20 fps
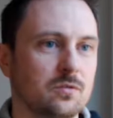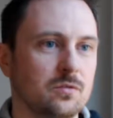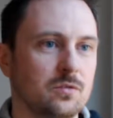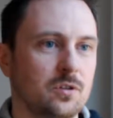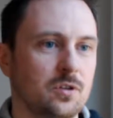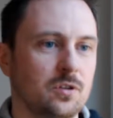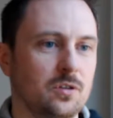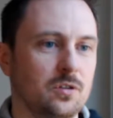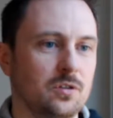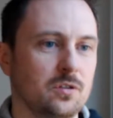
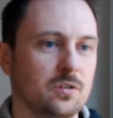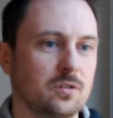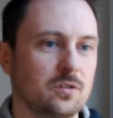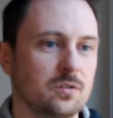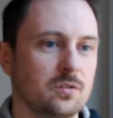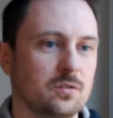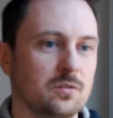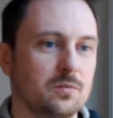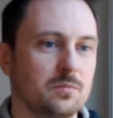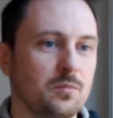
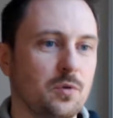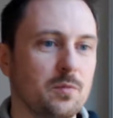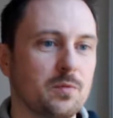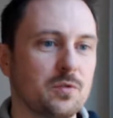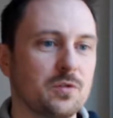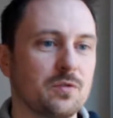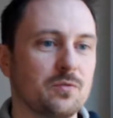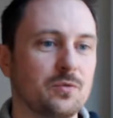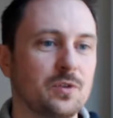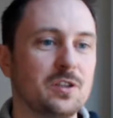
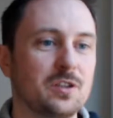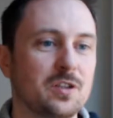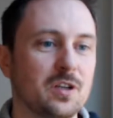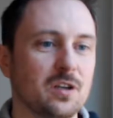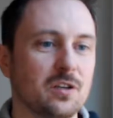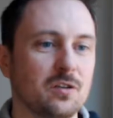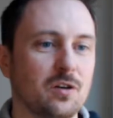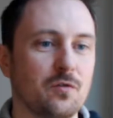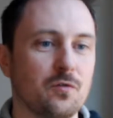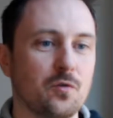of
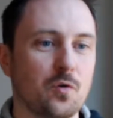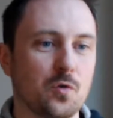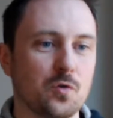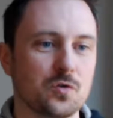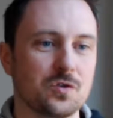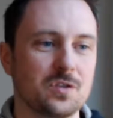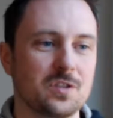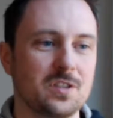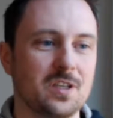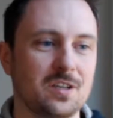resale, of
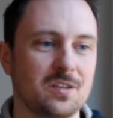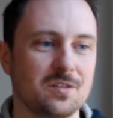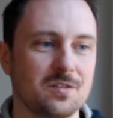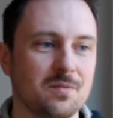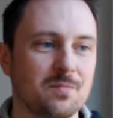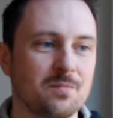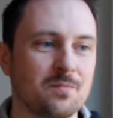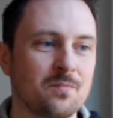course, yes.